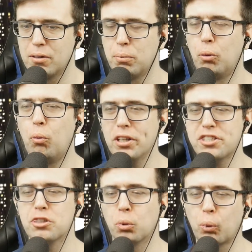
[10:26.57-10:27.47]
But
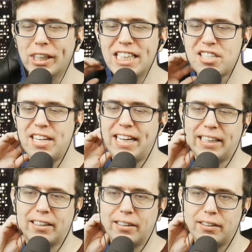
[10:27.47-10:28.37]
what's the
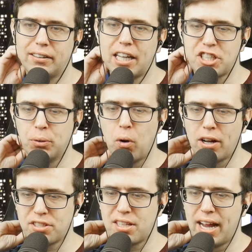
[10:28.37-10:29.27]
reasoning that she
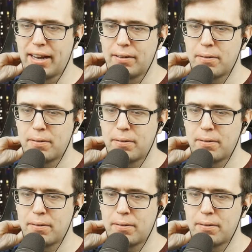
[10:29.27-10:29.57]
wants that?